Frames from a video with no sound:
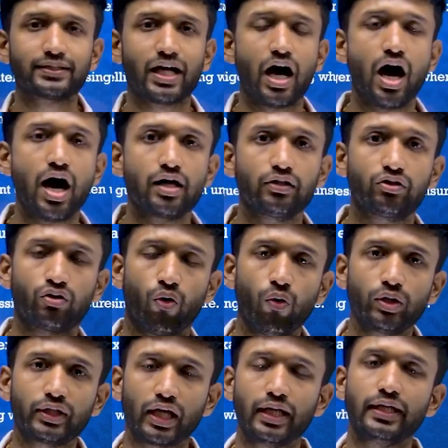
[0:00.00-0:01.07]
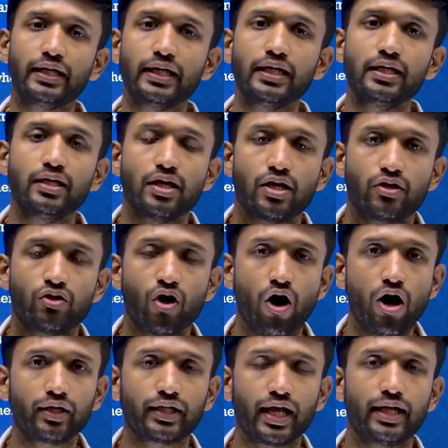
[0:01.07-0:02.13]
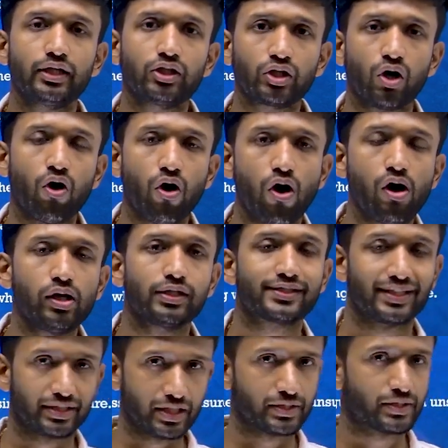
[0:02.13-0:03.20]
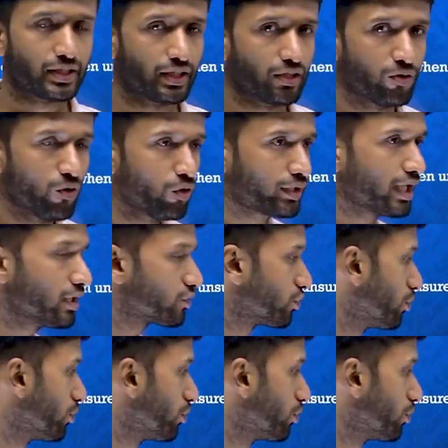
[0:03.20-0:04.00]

are totally not at all suggested. Okay, so